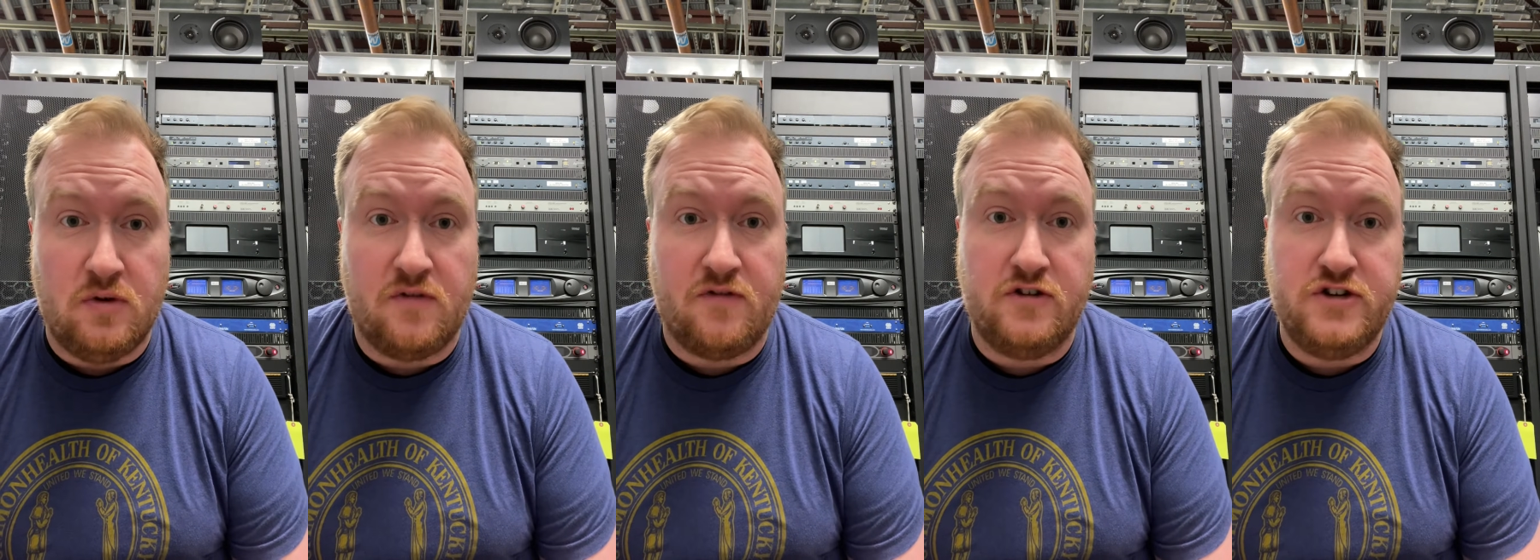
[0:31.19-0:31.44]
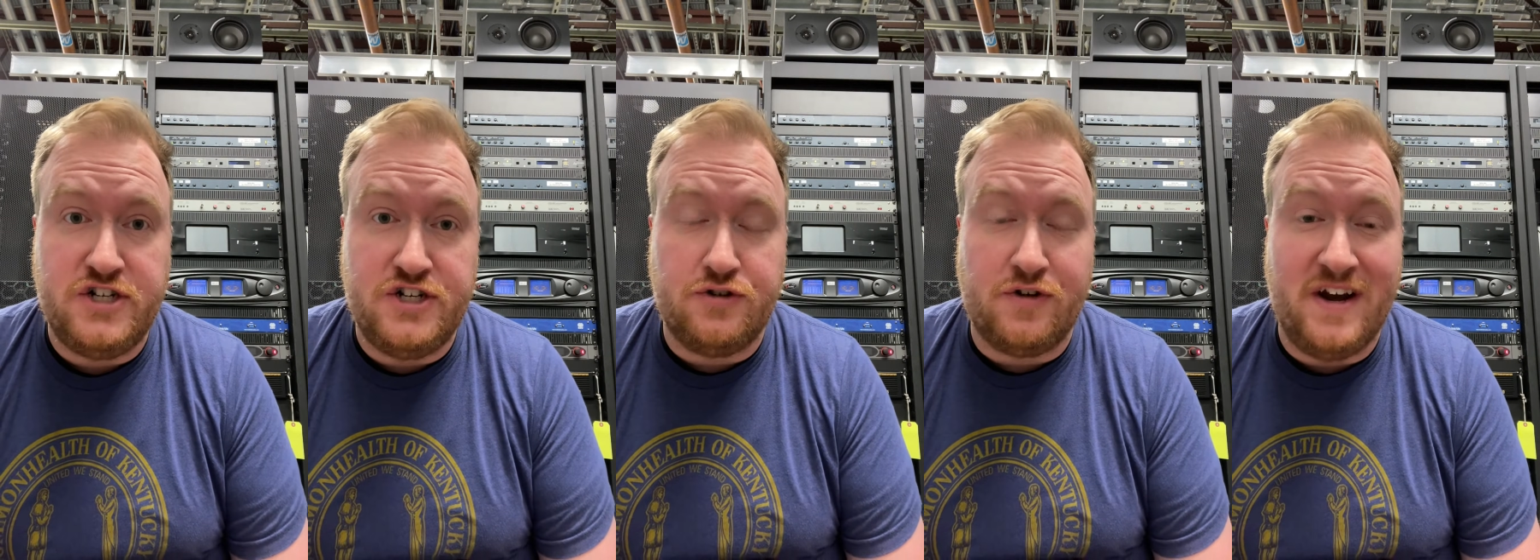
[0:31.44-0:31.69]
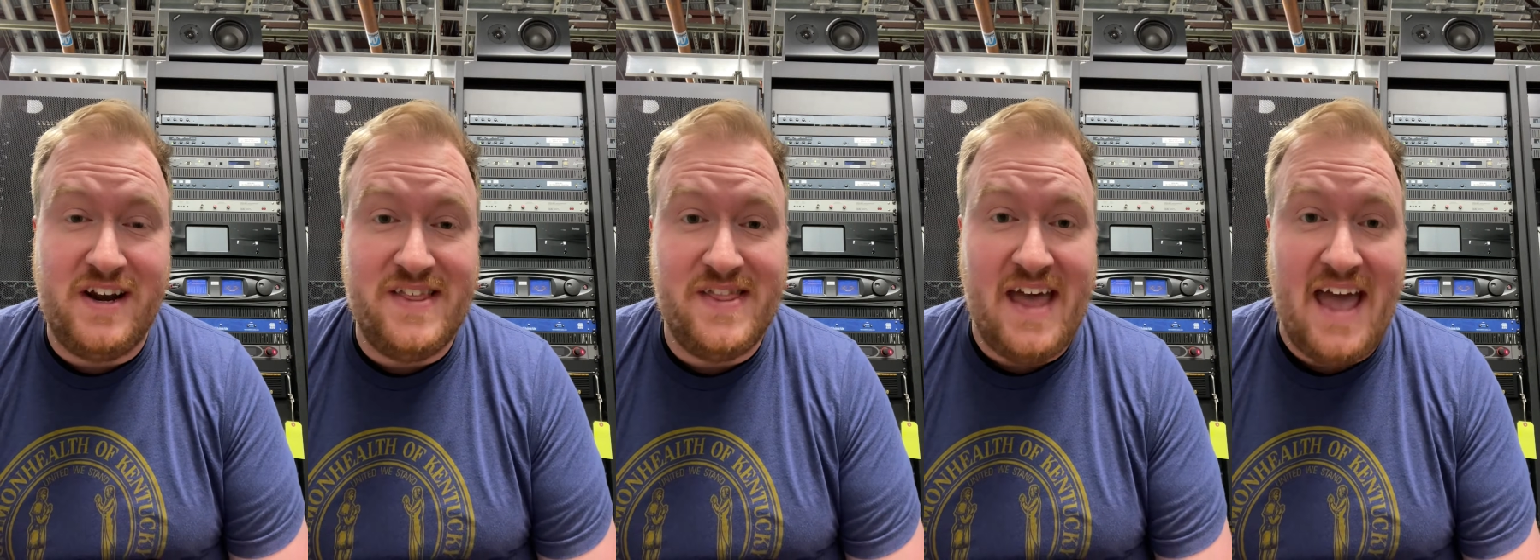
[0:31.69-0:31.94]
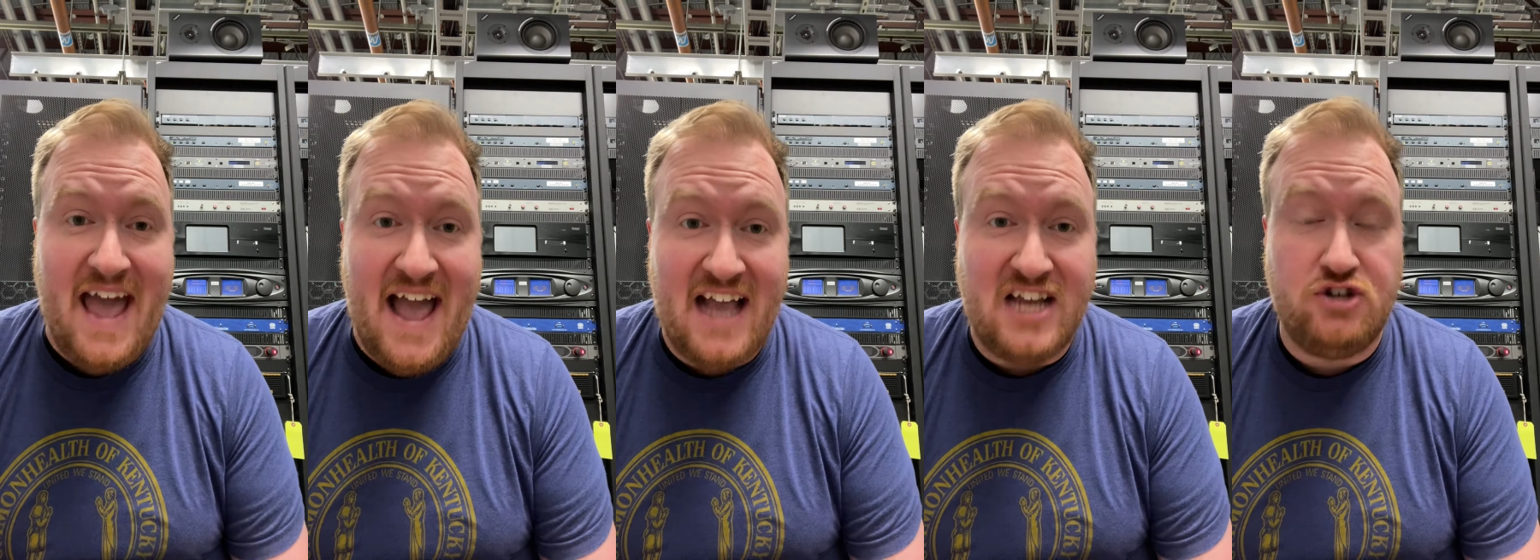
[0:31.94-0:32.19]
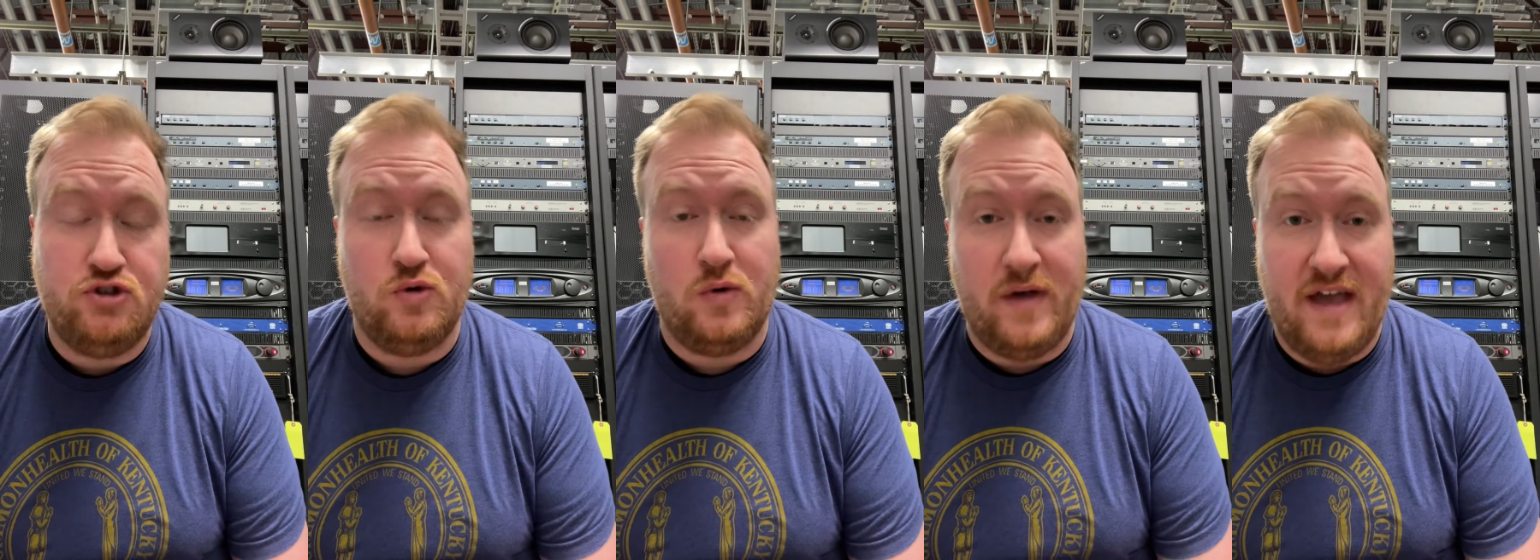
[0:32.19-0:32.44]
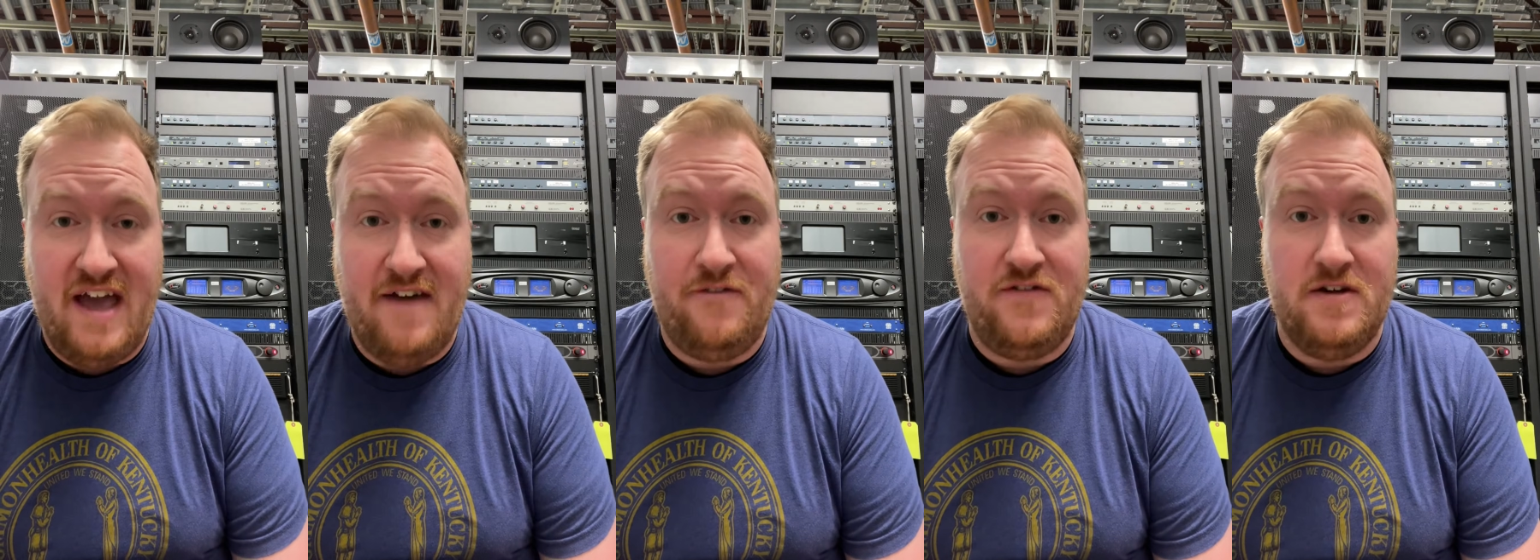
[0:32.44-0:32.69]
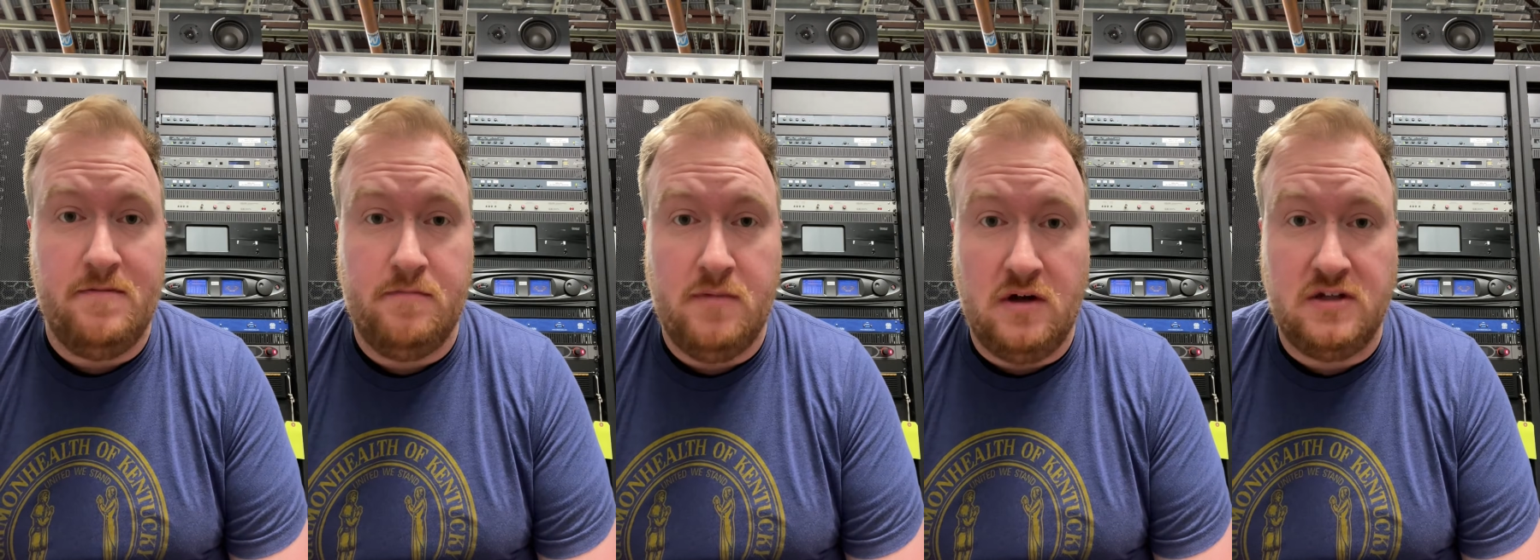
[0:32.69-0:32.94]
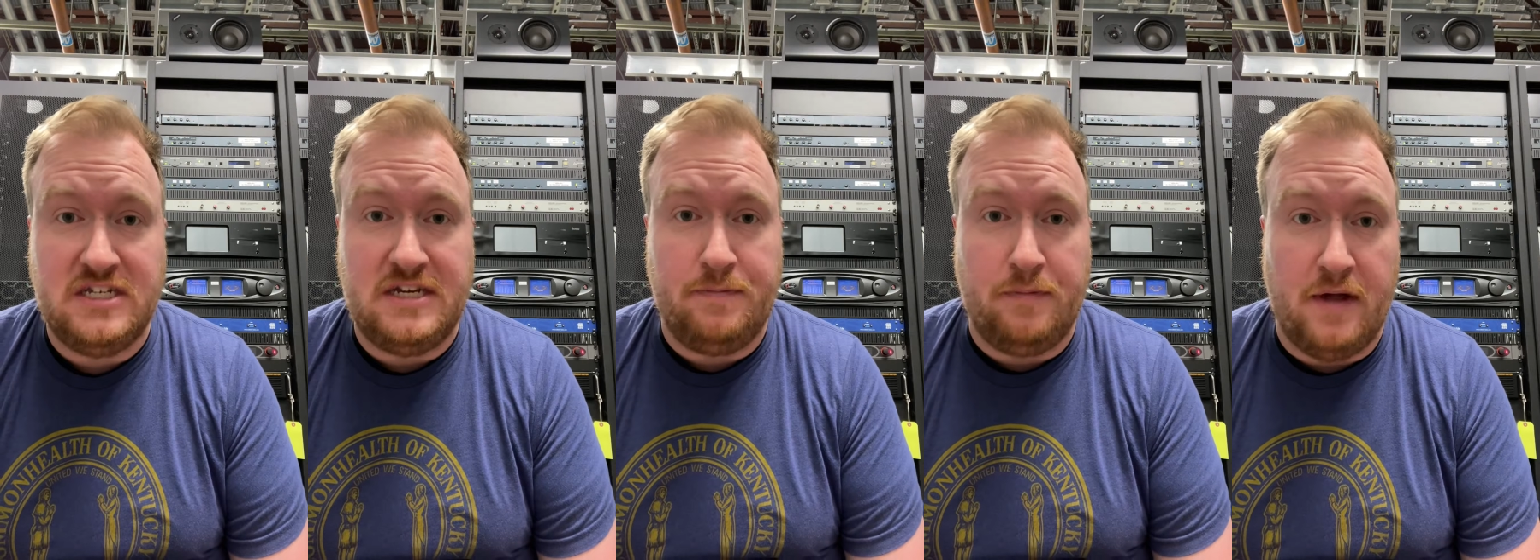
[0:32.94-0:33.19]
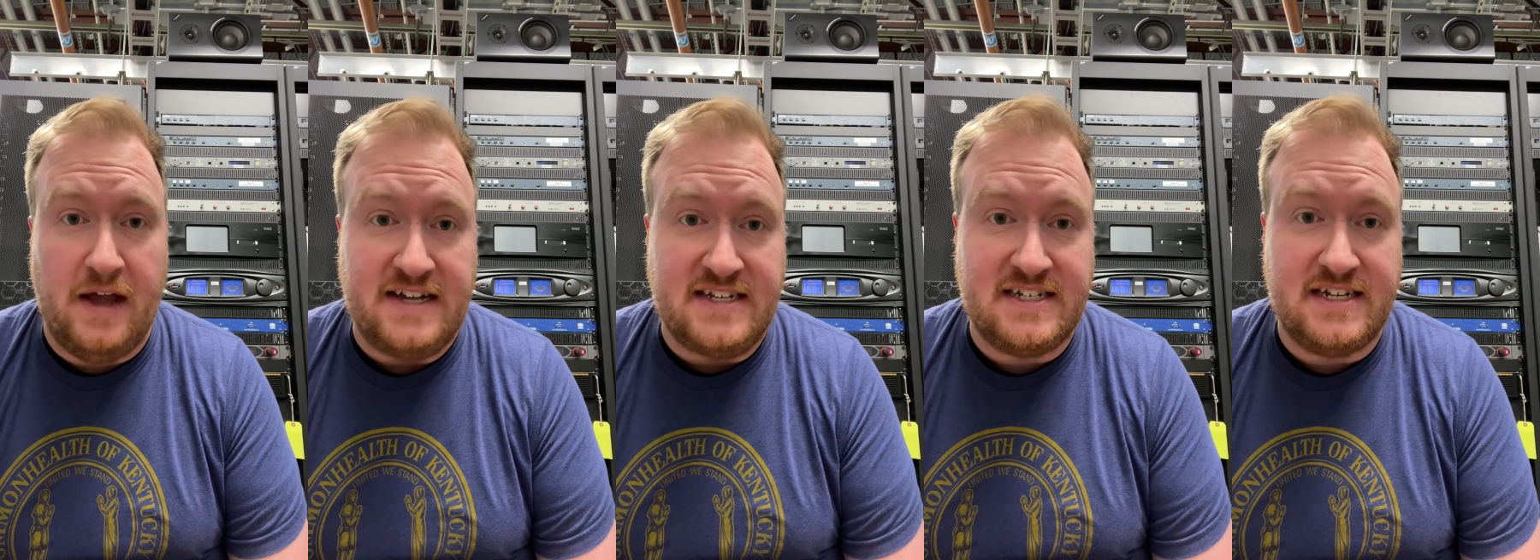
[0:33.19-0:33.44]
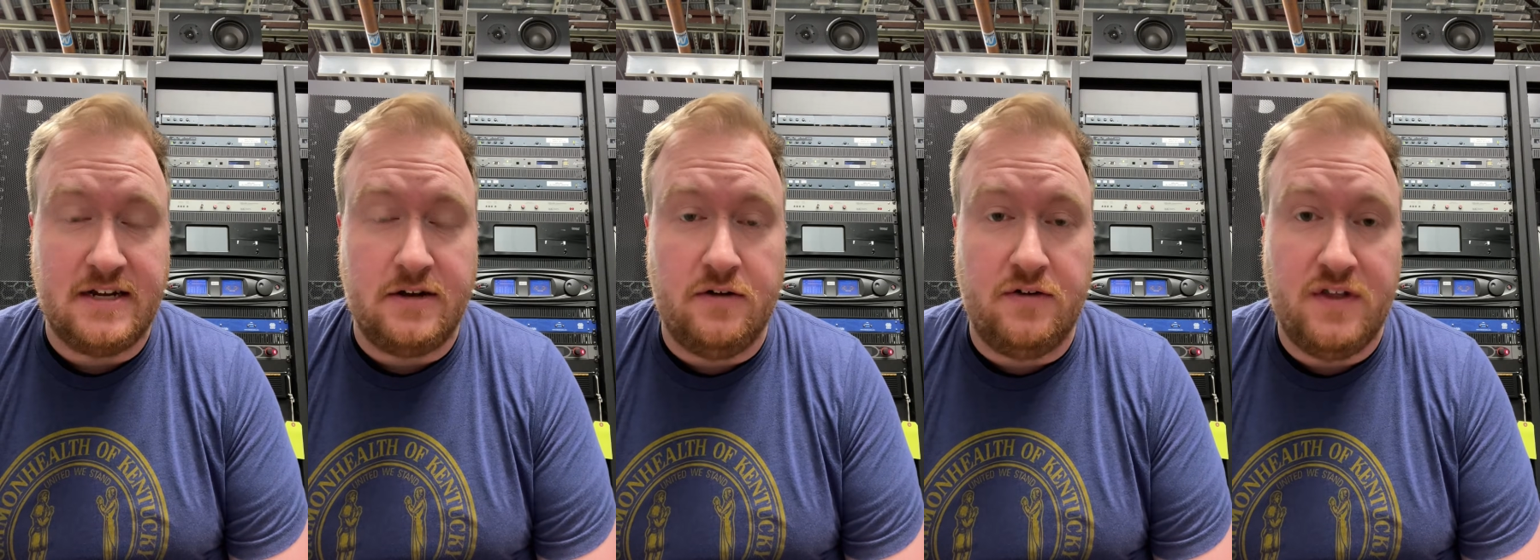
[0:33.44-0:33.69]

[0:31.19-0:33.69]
for generating the actual FM multiplex signal